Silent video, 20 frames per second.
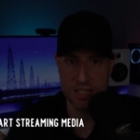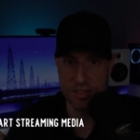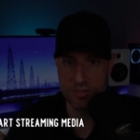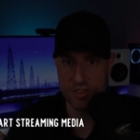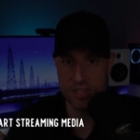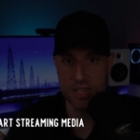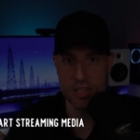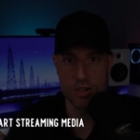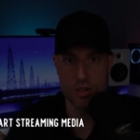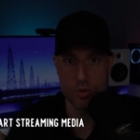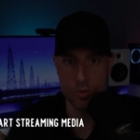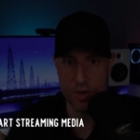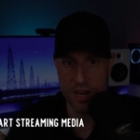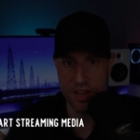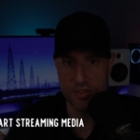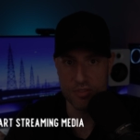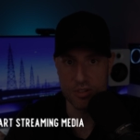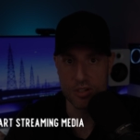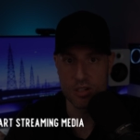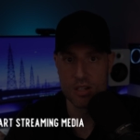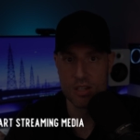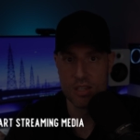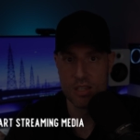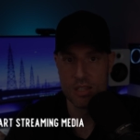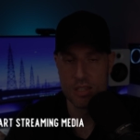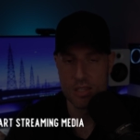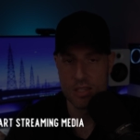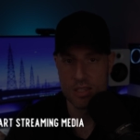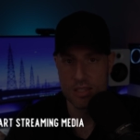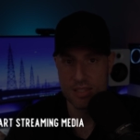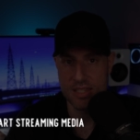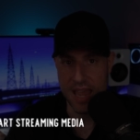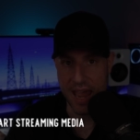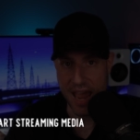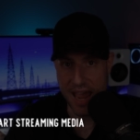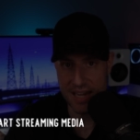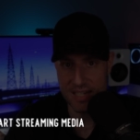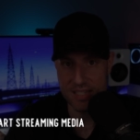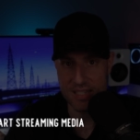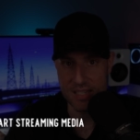TV or whatever, to
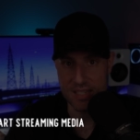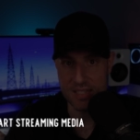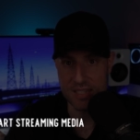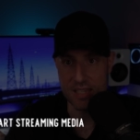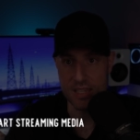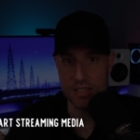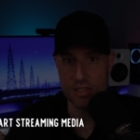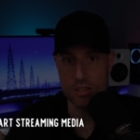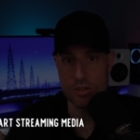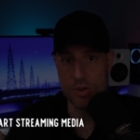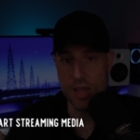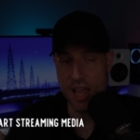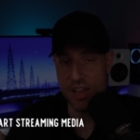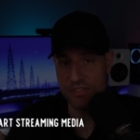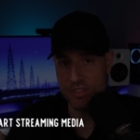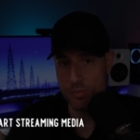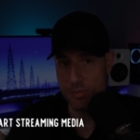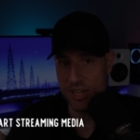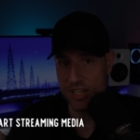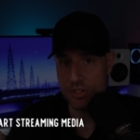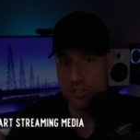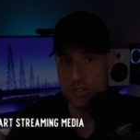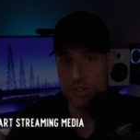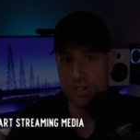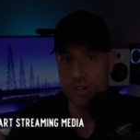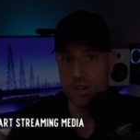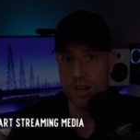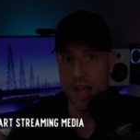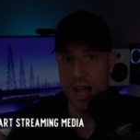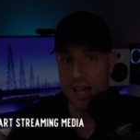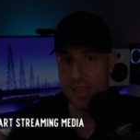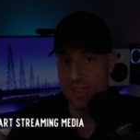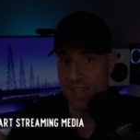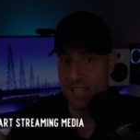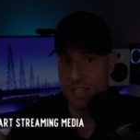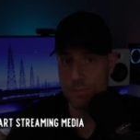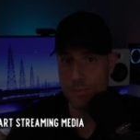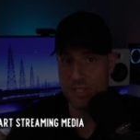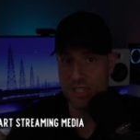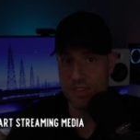access it, you have to make sure on
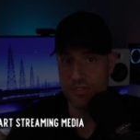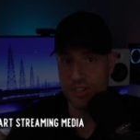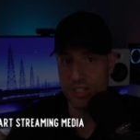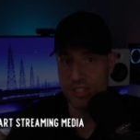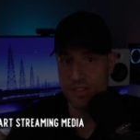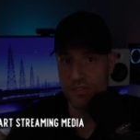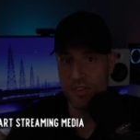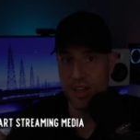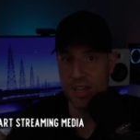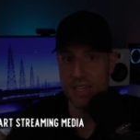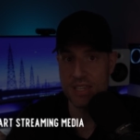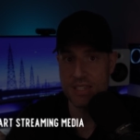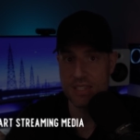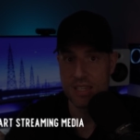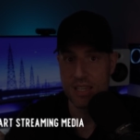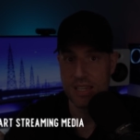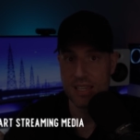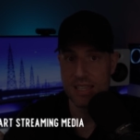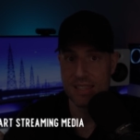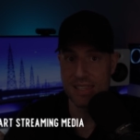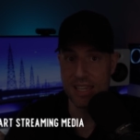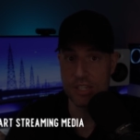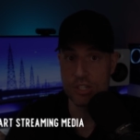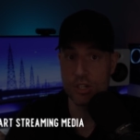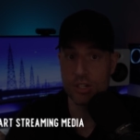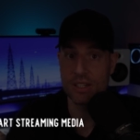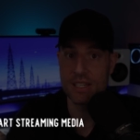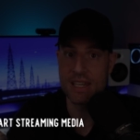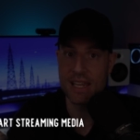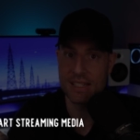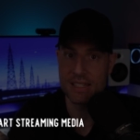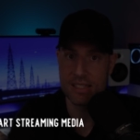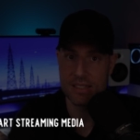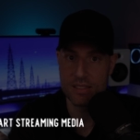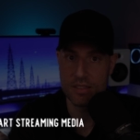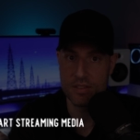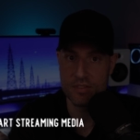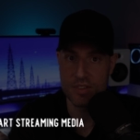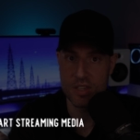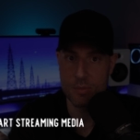that specific device that you're connecting
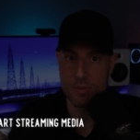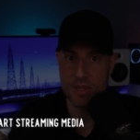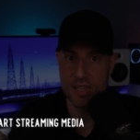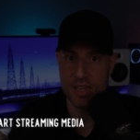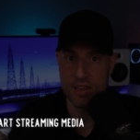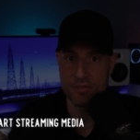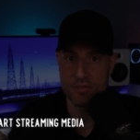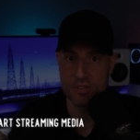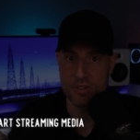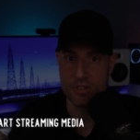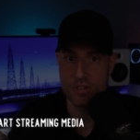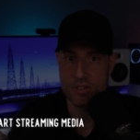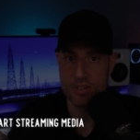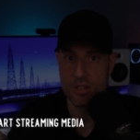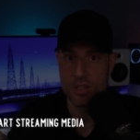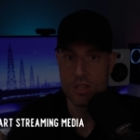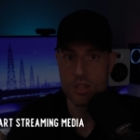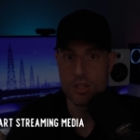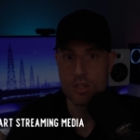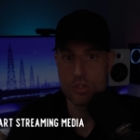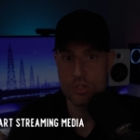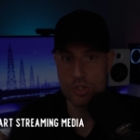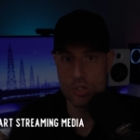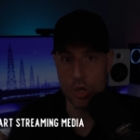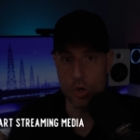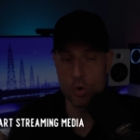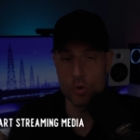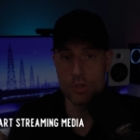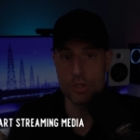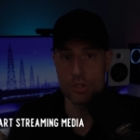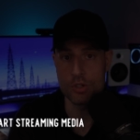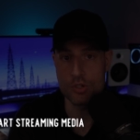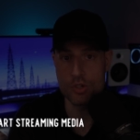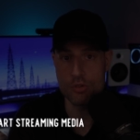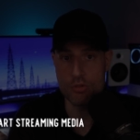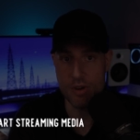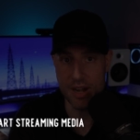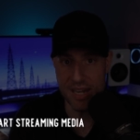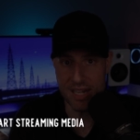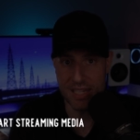to the VPN first. So, you're
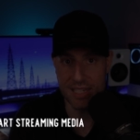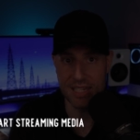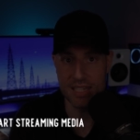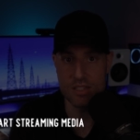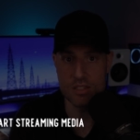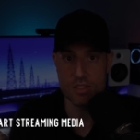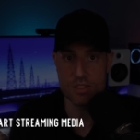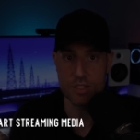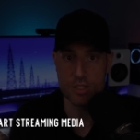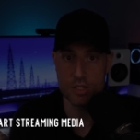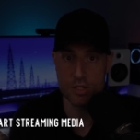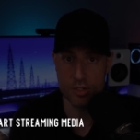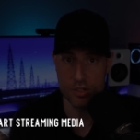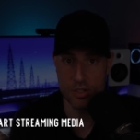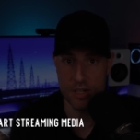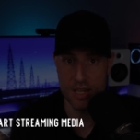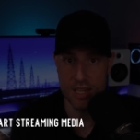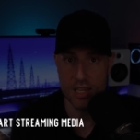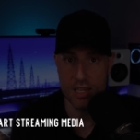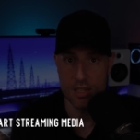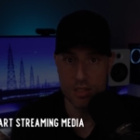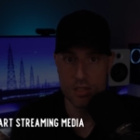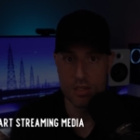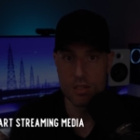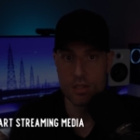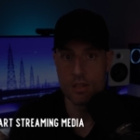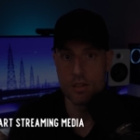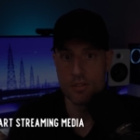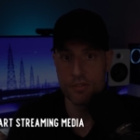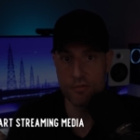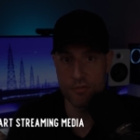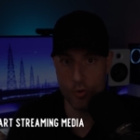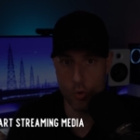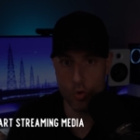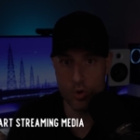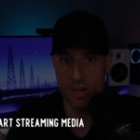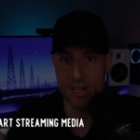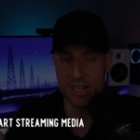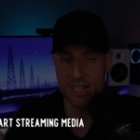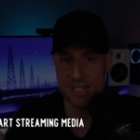trading in security
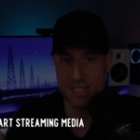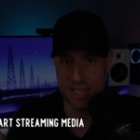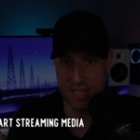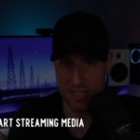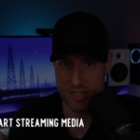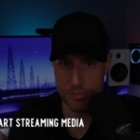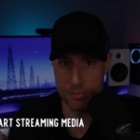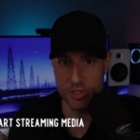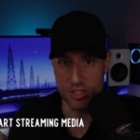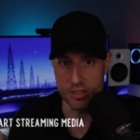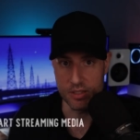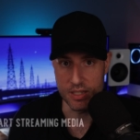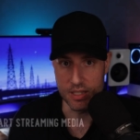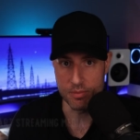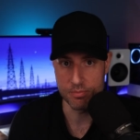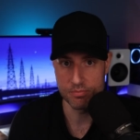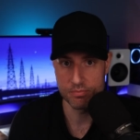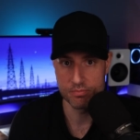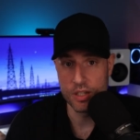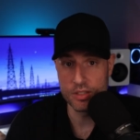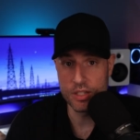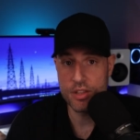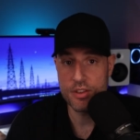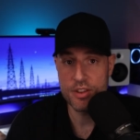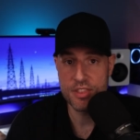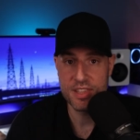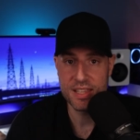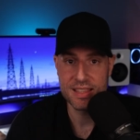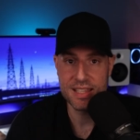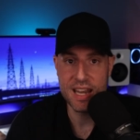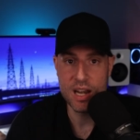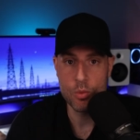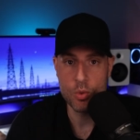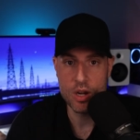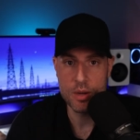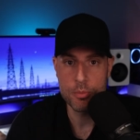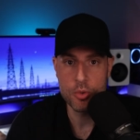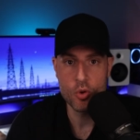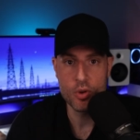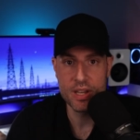for accessibility. Another thing that I
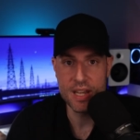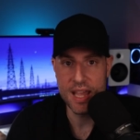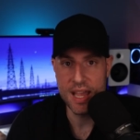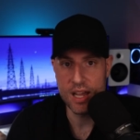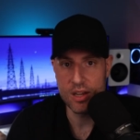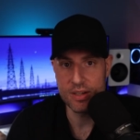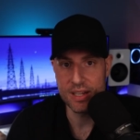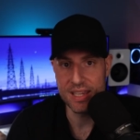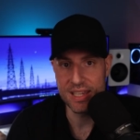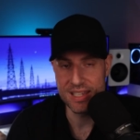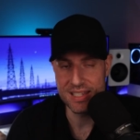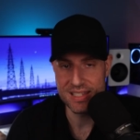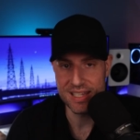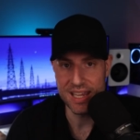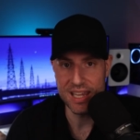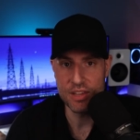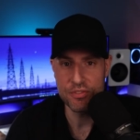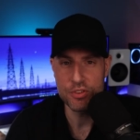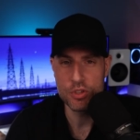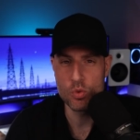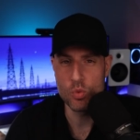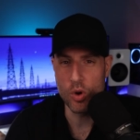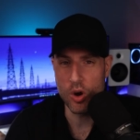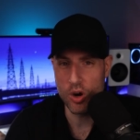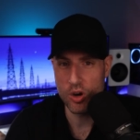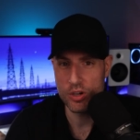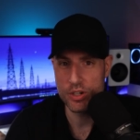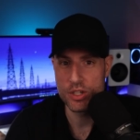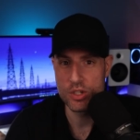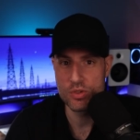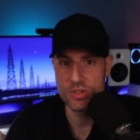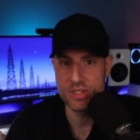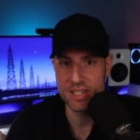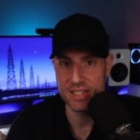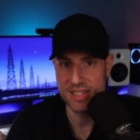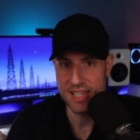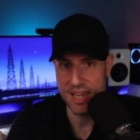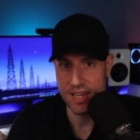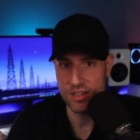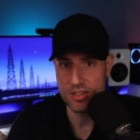want to point out is if you are
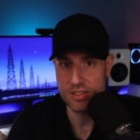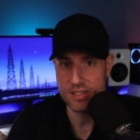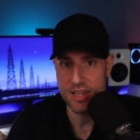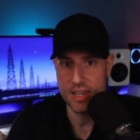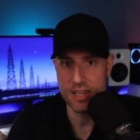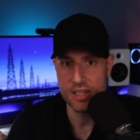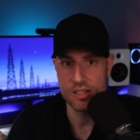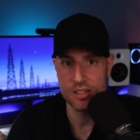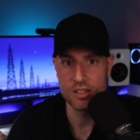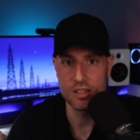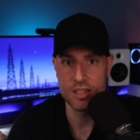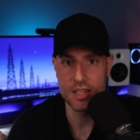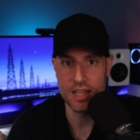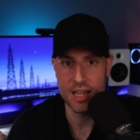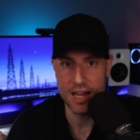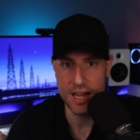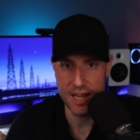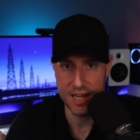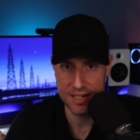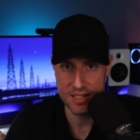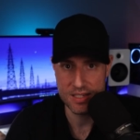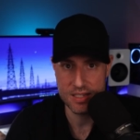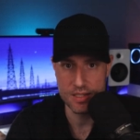using Tailscale on a